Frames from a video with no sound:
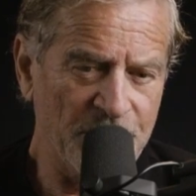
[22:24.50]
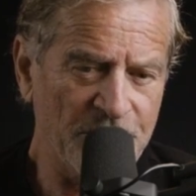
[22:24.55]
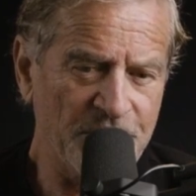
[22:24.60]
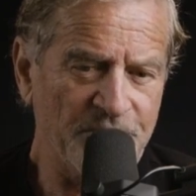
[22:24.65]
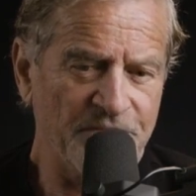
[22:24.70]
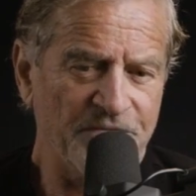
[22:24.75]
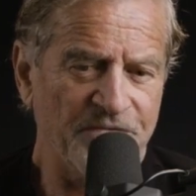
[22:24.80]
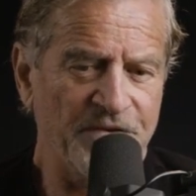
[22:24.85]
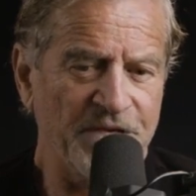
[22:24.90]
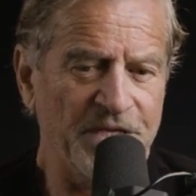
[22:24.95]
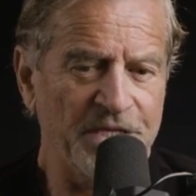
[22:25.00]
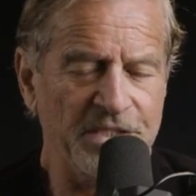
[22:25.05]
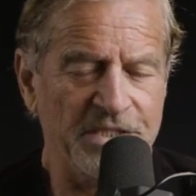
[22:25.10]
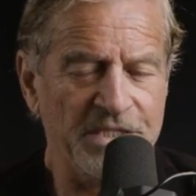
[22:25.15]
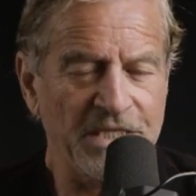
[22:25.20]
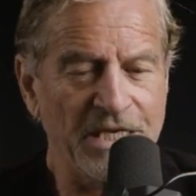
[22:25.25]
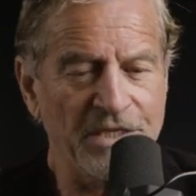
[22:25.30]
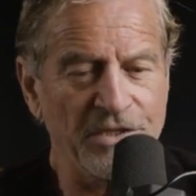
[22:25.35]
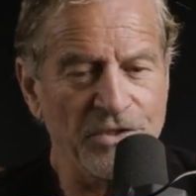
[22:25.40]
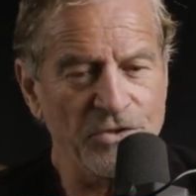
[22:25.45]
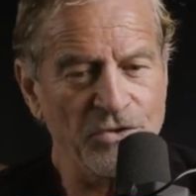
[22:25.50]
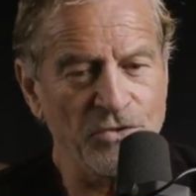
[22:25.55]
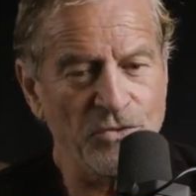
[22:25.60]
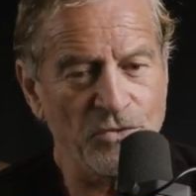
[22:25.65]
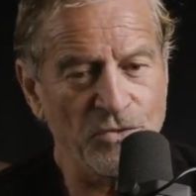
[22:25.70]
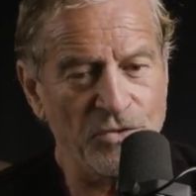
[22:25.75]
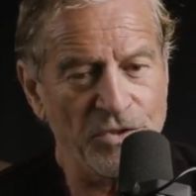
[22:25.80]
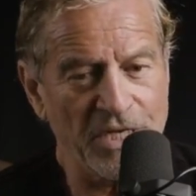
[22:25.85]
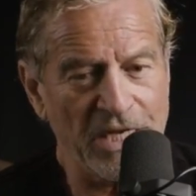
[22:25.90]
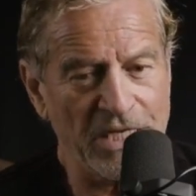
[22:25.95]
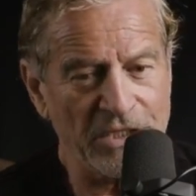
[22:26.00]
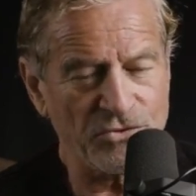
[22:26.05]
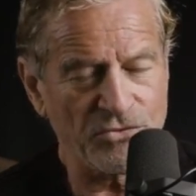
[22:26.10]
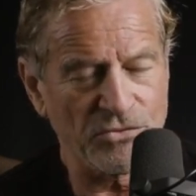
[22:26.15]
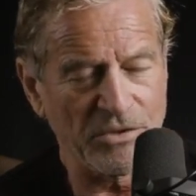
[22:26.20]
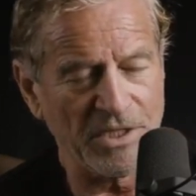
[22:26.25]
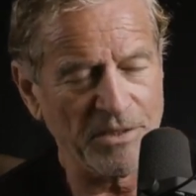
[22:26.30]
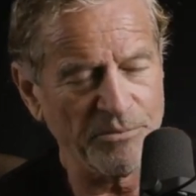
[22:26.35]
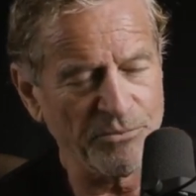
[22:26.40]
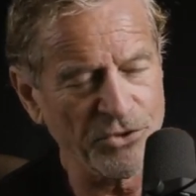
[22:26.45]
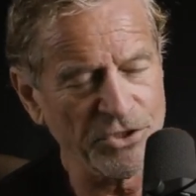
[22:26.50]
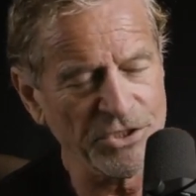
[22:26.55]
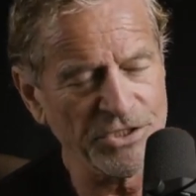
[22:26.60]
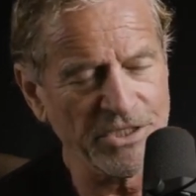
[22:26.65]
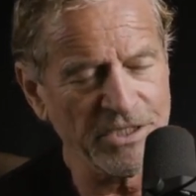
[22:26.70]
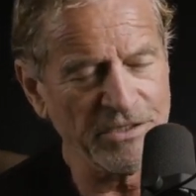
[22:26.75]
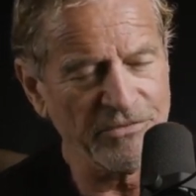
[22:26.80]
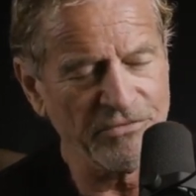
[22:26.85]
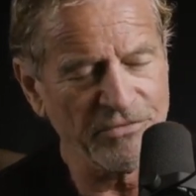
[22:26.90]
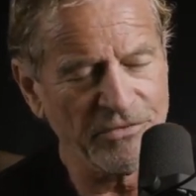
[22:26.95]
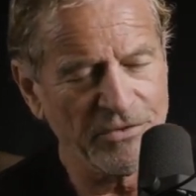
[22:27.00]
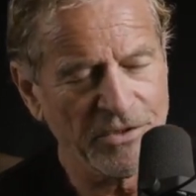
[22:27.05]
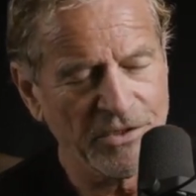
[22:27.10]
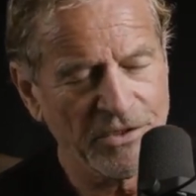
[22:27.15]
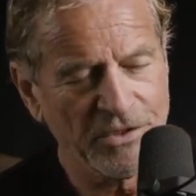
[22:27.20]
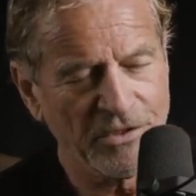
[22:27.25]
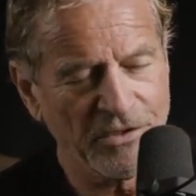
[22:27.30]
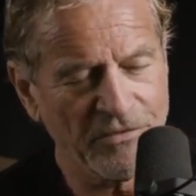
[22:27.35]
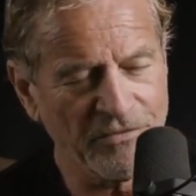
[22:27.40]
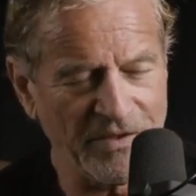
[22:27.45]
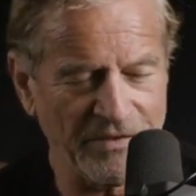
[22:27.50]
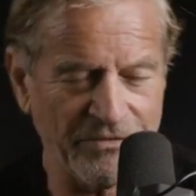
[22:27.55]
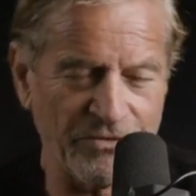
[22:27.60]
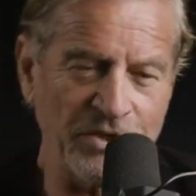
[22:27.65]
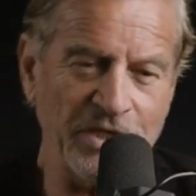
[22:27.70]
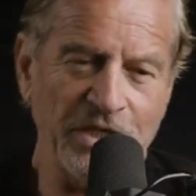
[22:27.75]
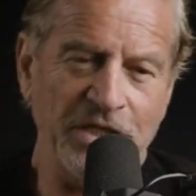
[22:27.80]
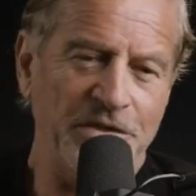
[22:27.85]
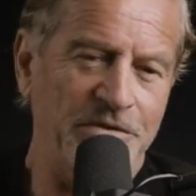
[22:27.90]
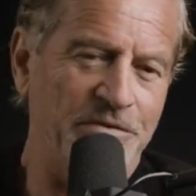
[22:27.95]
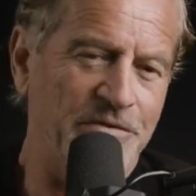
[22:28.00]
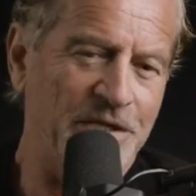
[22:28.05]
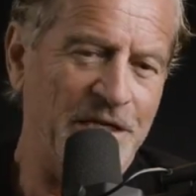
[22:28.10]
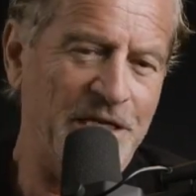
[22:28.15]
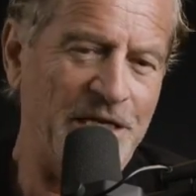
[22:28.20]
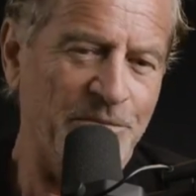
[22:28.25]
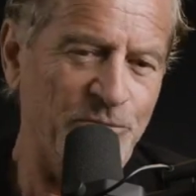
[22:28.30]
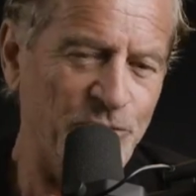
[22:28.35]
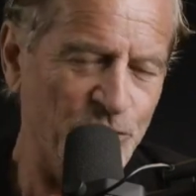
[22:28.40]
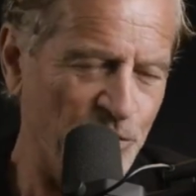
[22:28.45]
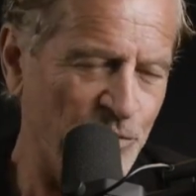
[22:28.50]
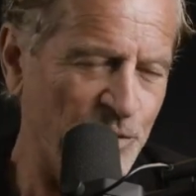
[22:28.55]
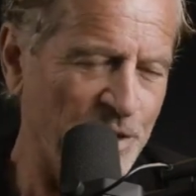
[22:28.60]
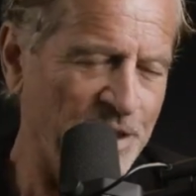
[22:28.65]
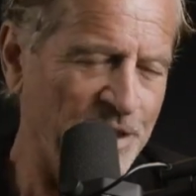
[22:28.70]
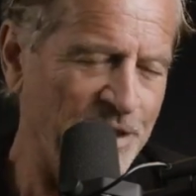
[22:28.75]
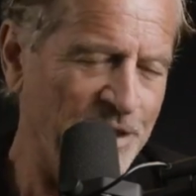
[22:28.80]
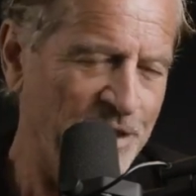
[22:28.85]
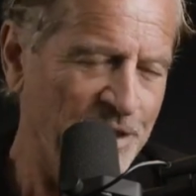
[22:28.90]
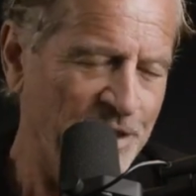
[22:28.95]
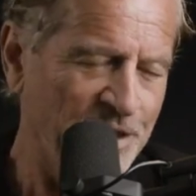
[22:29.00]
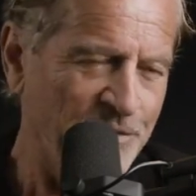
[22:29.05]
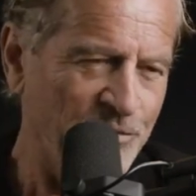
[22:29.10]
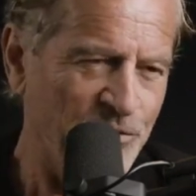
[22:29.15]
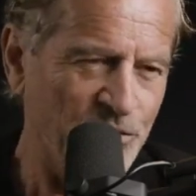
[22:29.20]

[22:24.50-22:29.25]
is it fair to say that you're naturally appreciative of everything that comes your way?